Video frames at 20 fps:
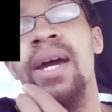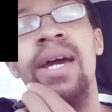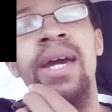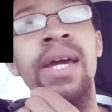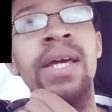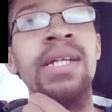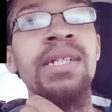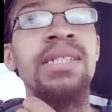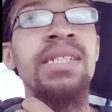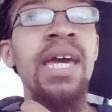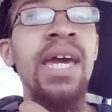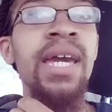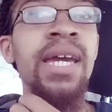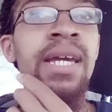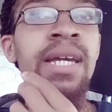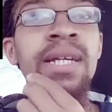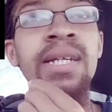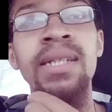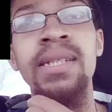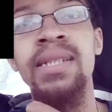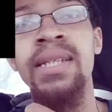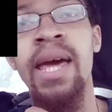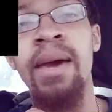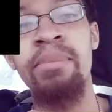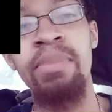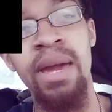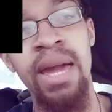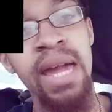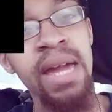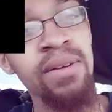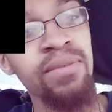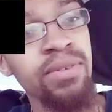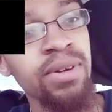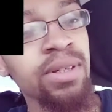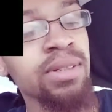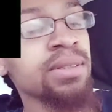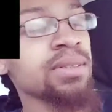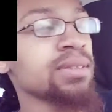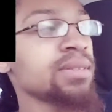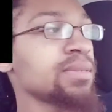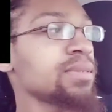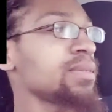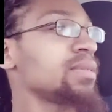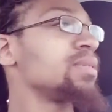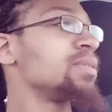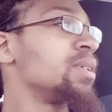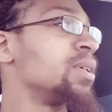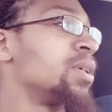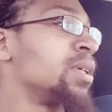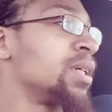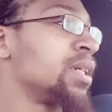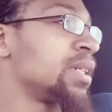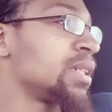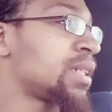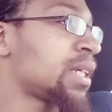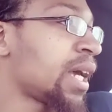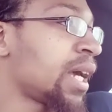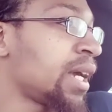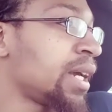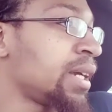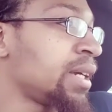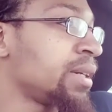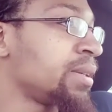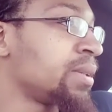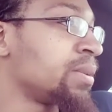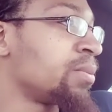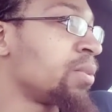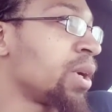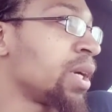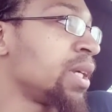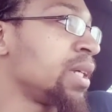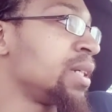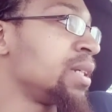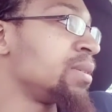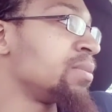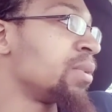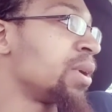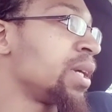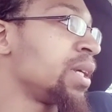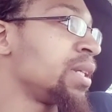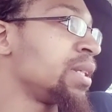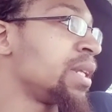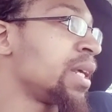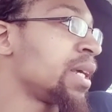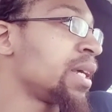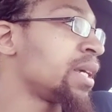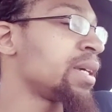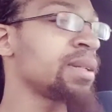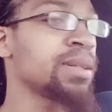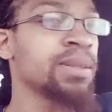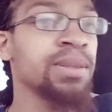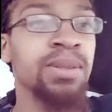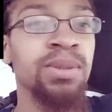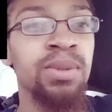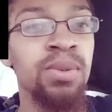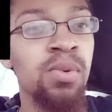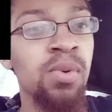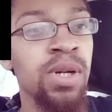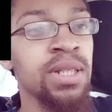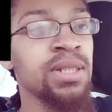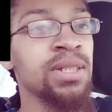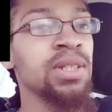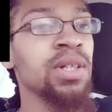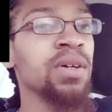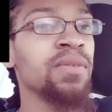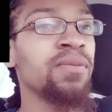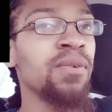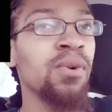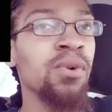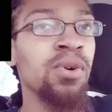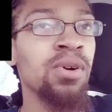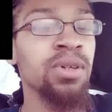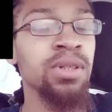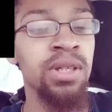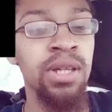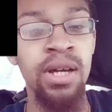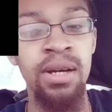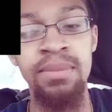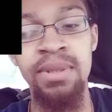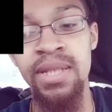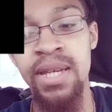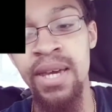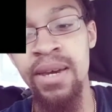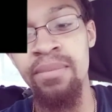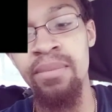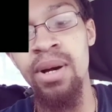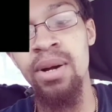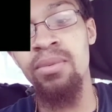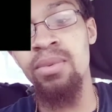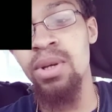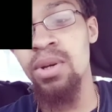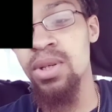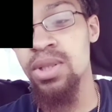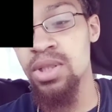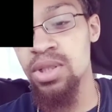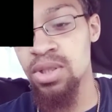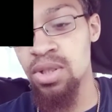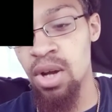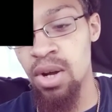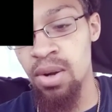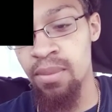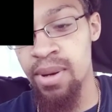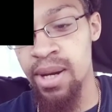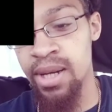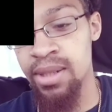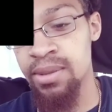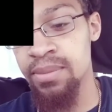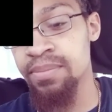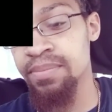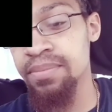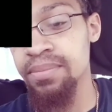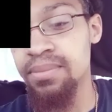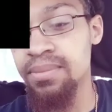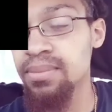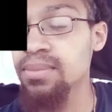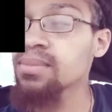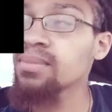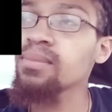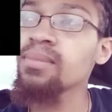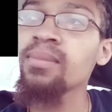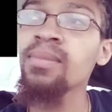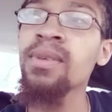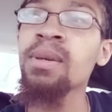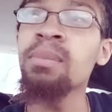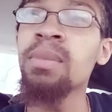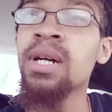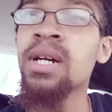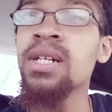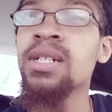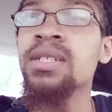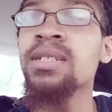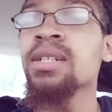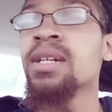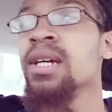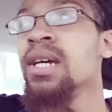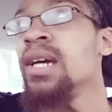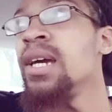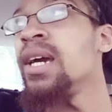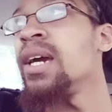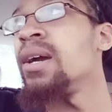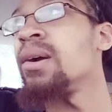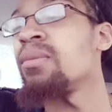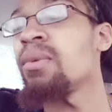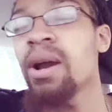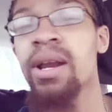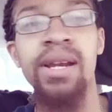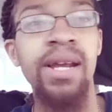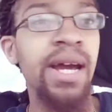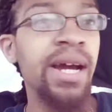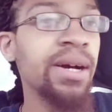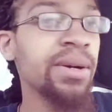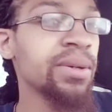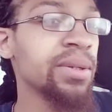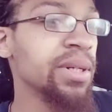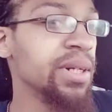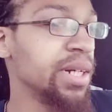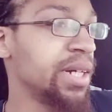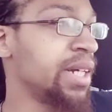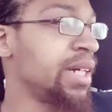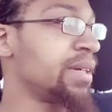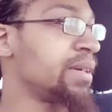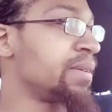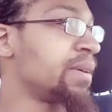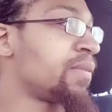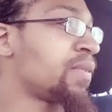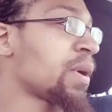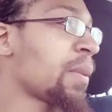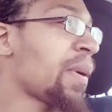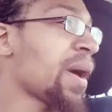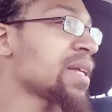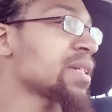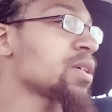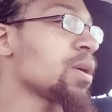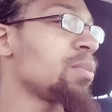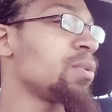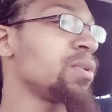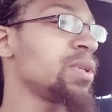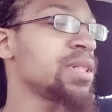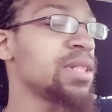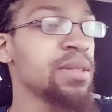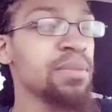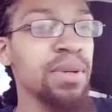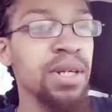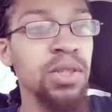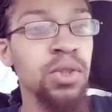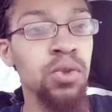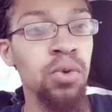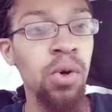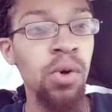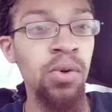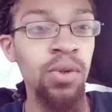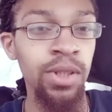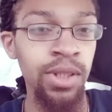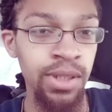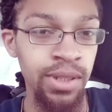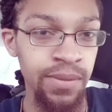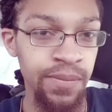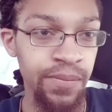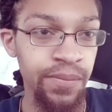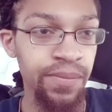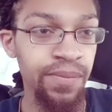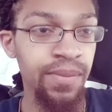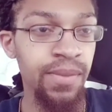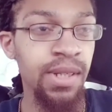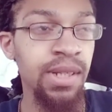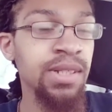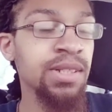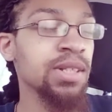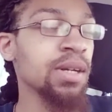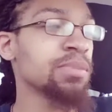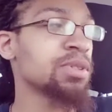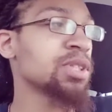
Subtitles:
entertain that behavior or entertain what he did, what he stood for. You know what I'm saying? But we're going to just talk about him. Because right now, for the past couple weeks, he's been trolling some